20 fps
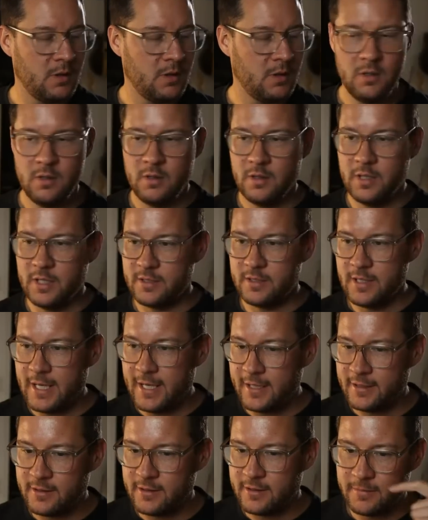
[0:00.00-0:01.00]
There's
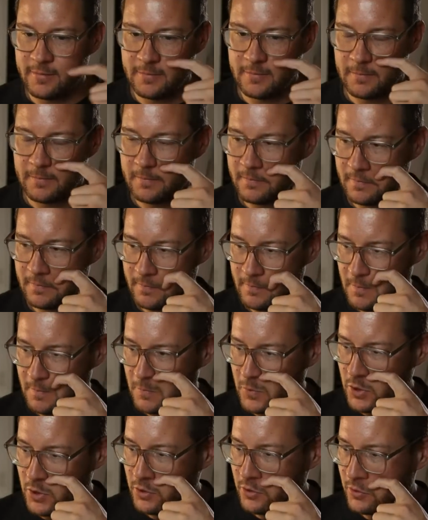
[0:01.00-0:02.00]
that.
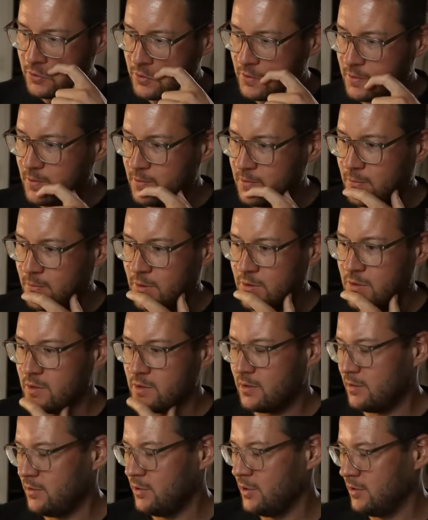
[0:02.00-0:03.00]
News. What's
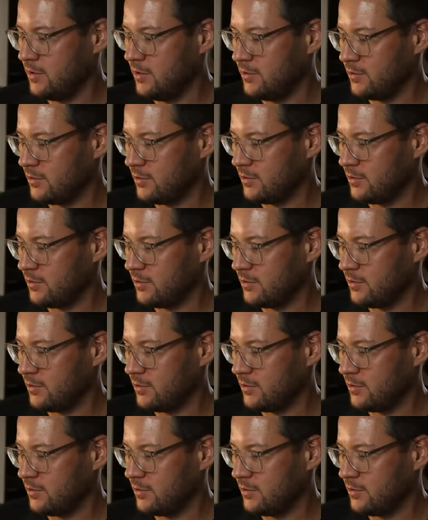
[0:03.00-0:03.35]
news?